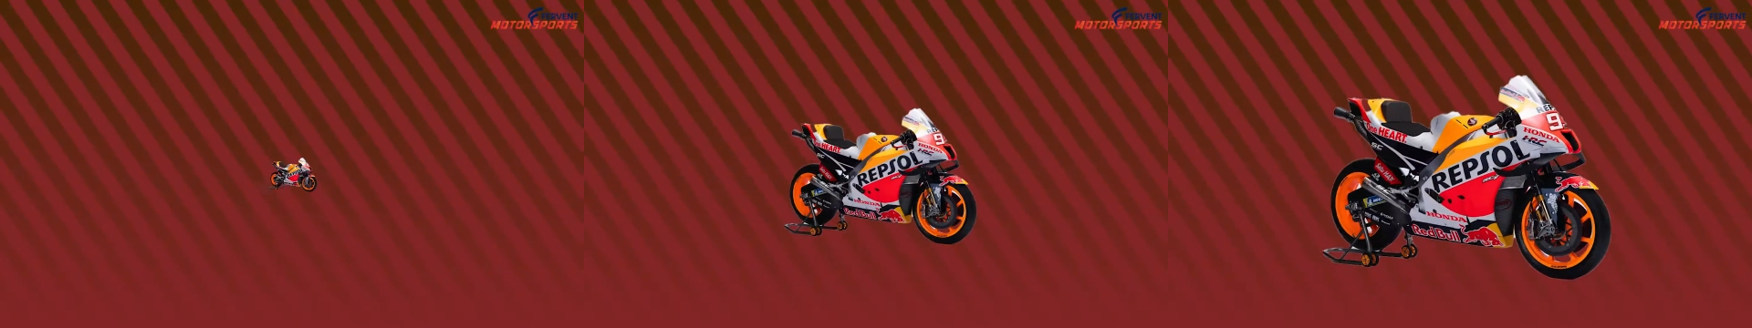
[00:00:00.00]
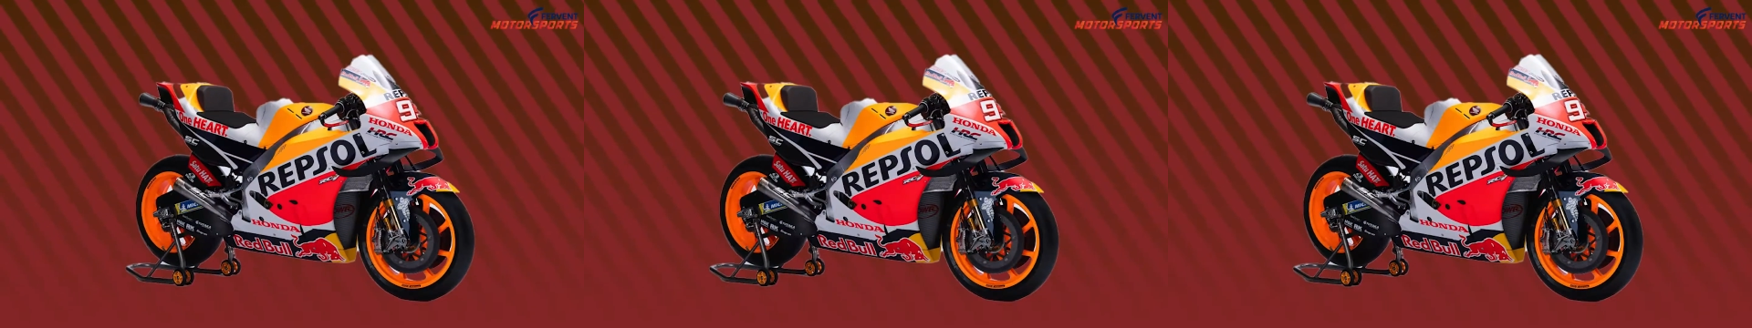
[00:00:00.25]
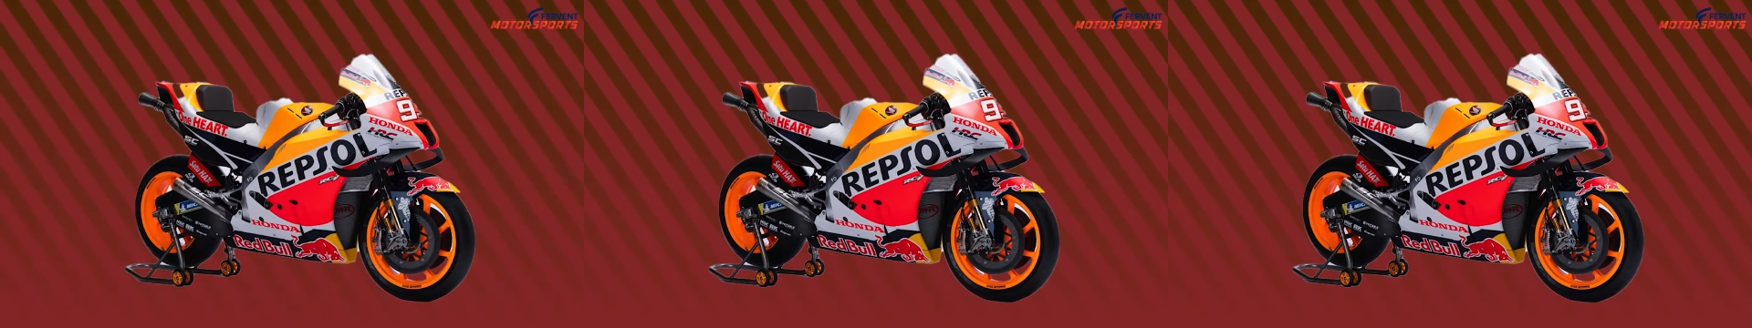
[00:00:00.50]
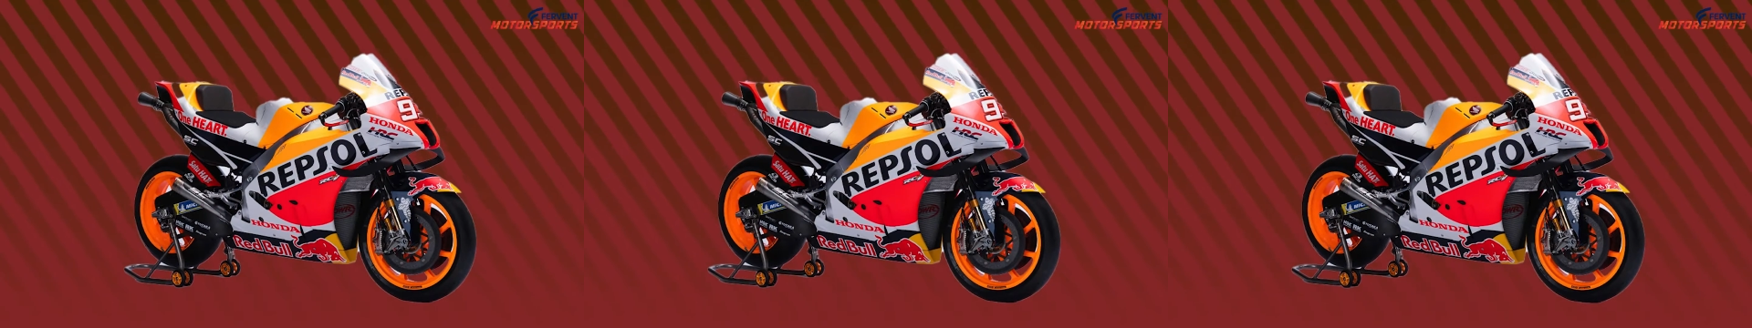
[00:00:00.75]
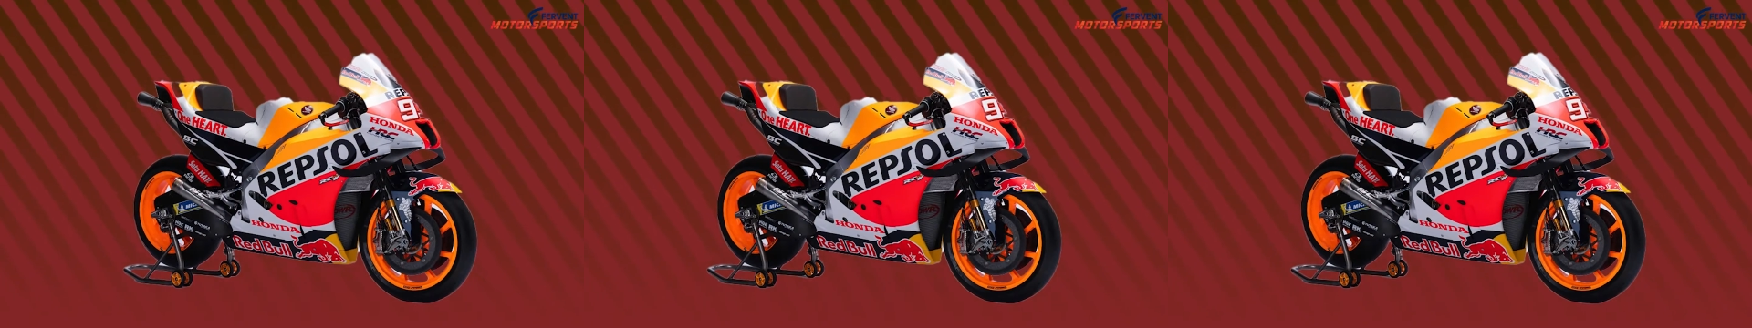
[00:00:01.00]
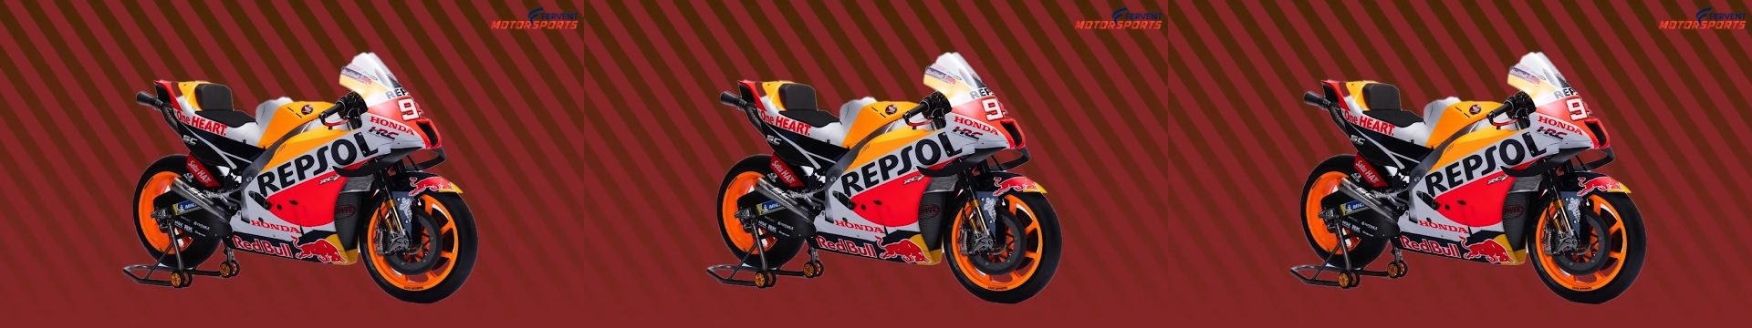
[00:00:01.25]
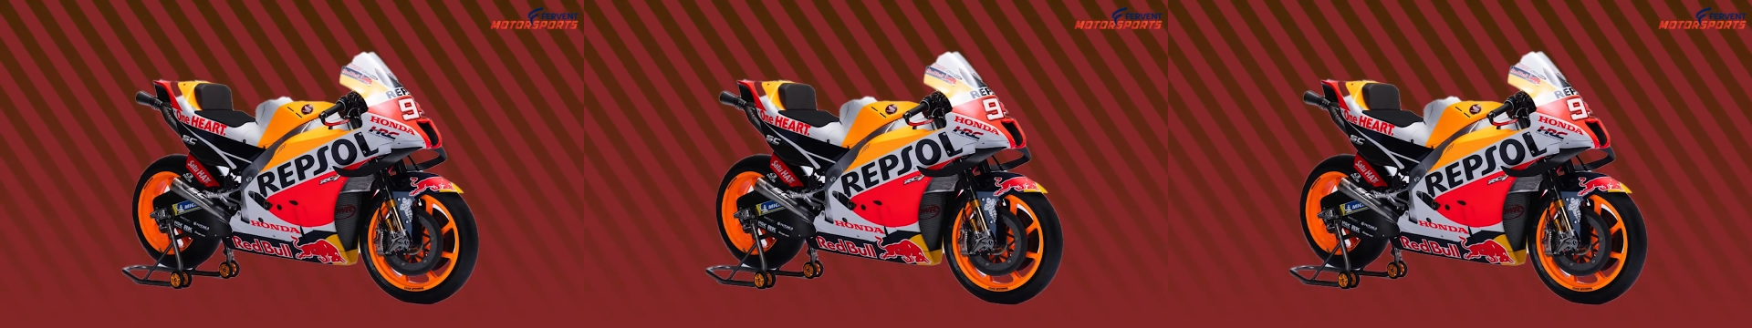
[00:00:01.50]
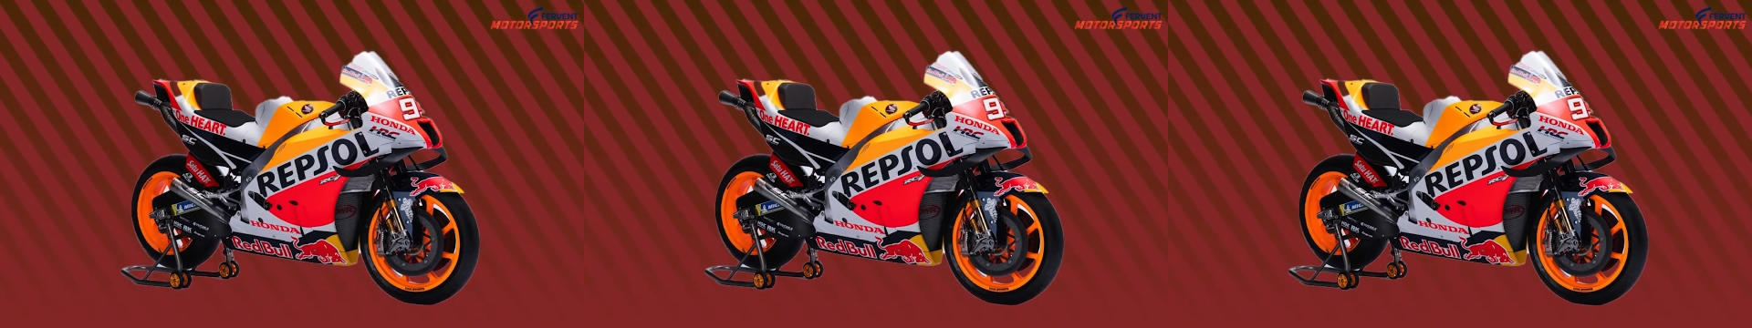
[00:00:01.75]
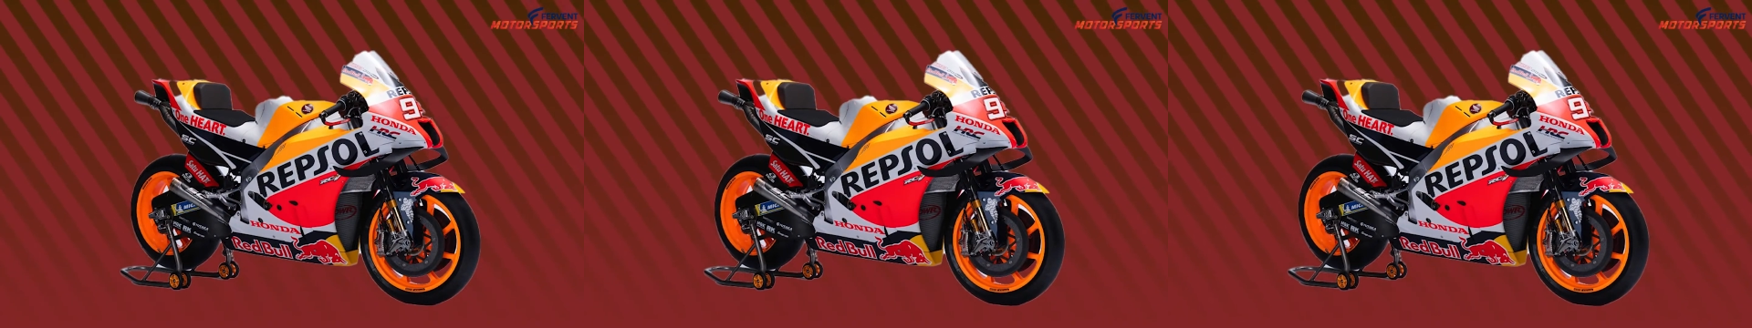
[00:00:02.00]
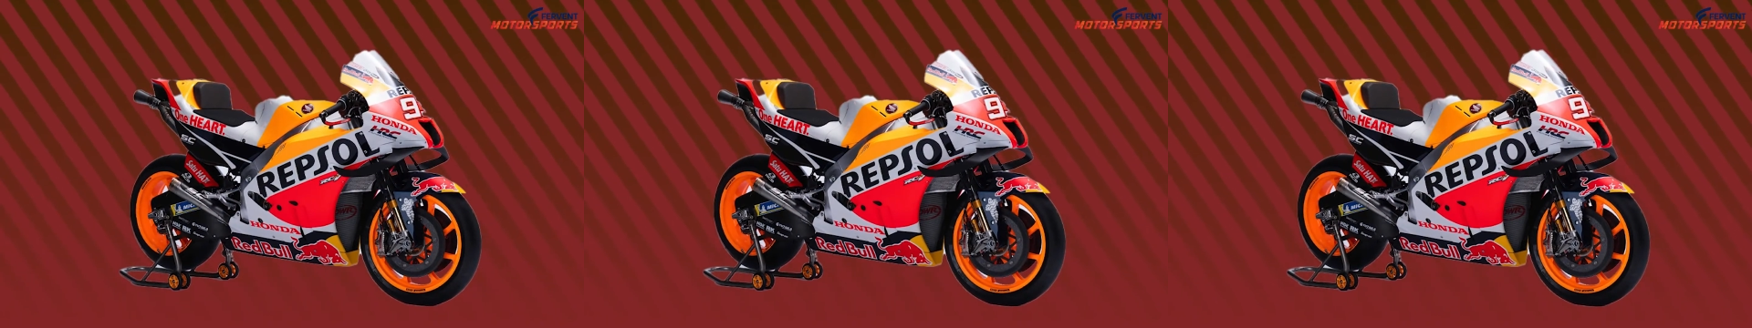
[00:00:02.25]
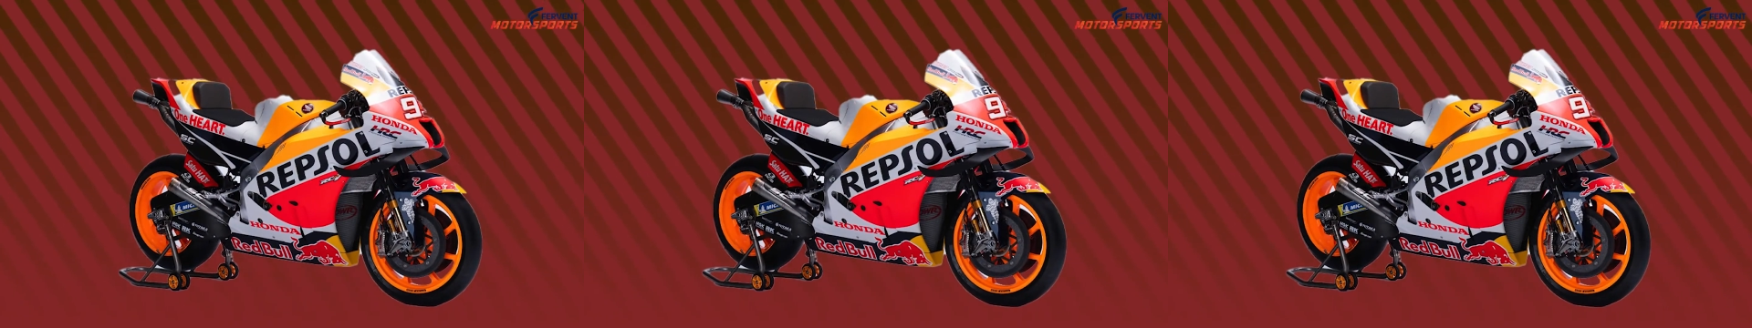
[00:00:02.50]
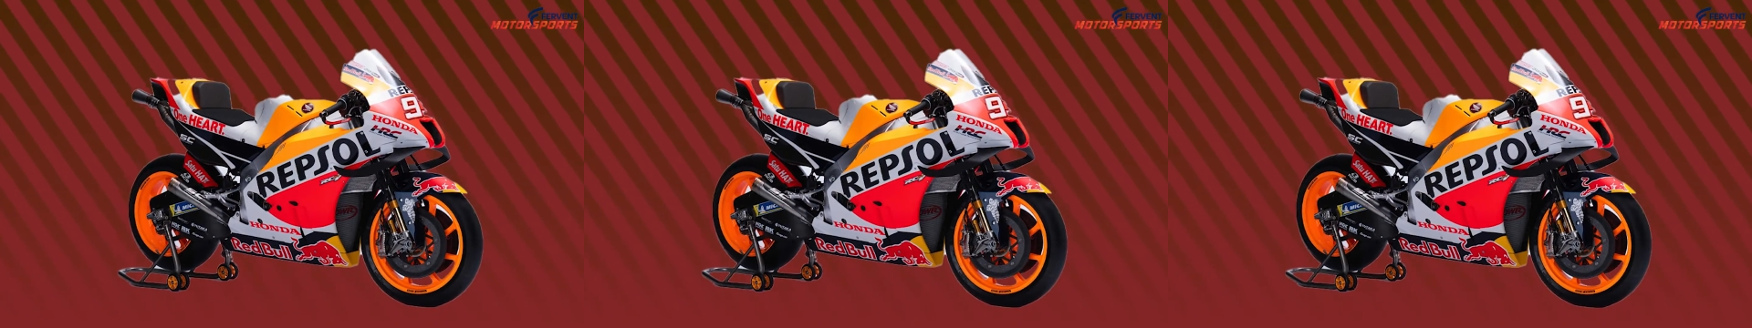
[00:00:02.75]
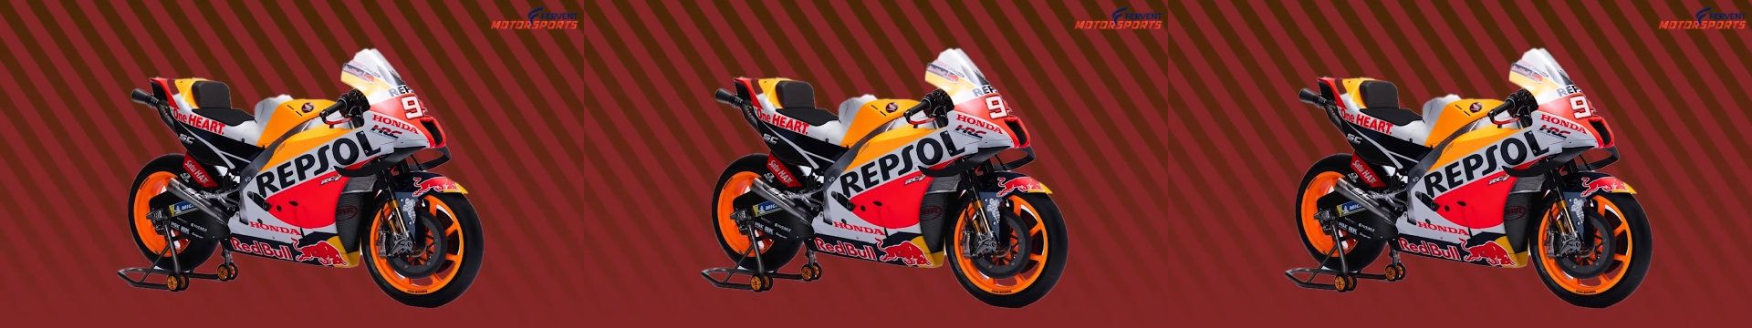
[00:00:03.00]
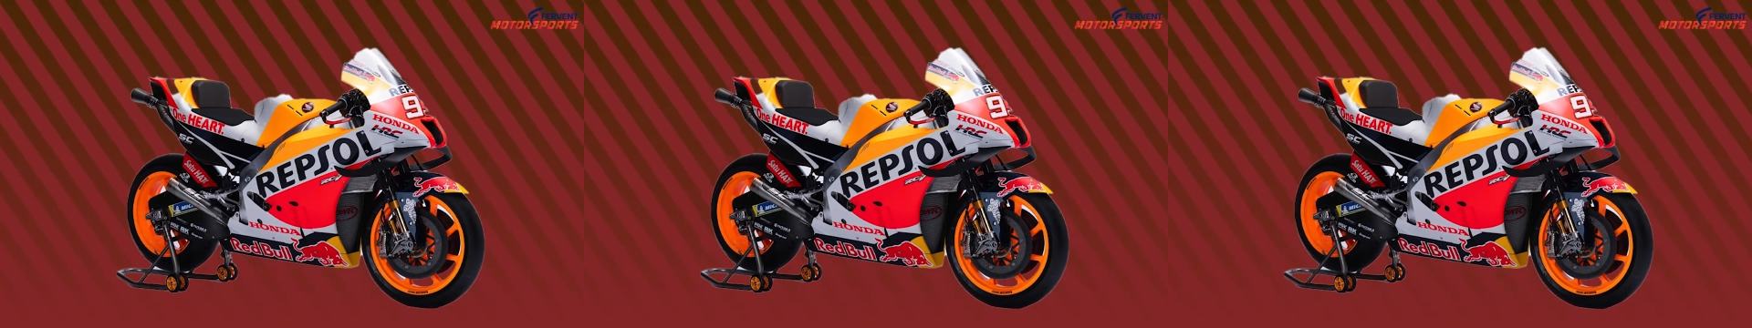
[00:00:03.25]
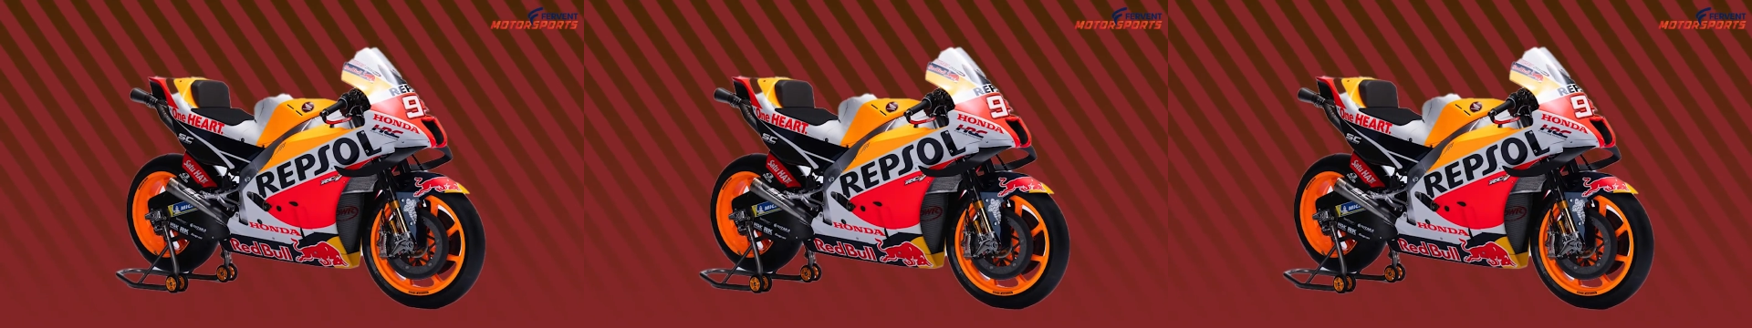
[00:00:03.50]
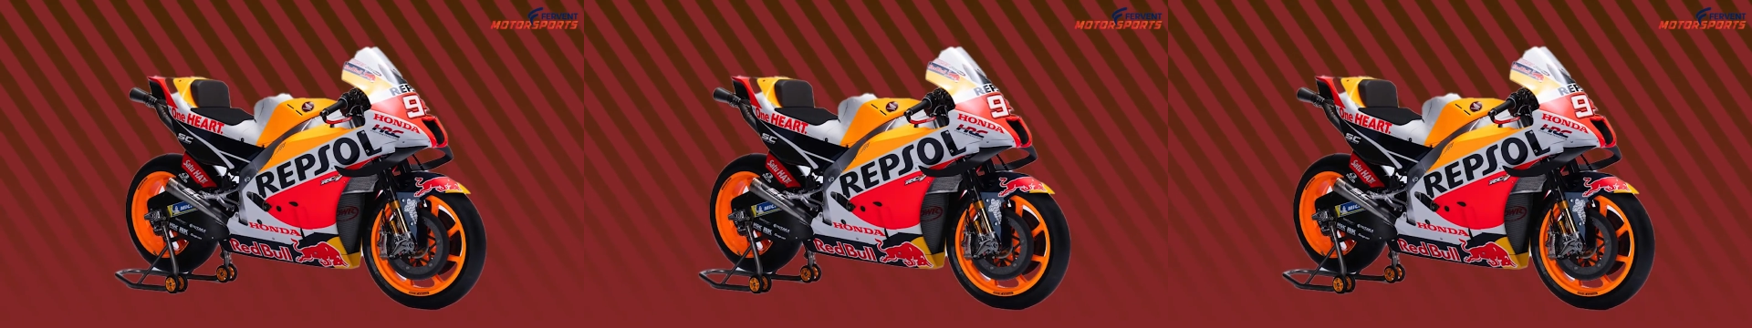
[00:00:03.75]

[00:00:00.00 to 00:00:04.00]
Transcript: Nobody's mouth can be seen.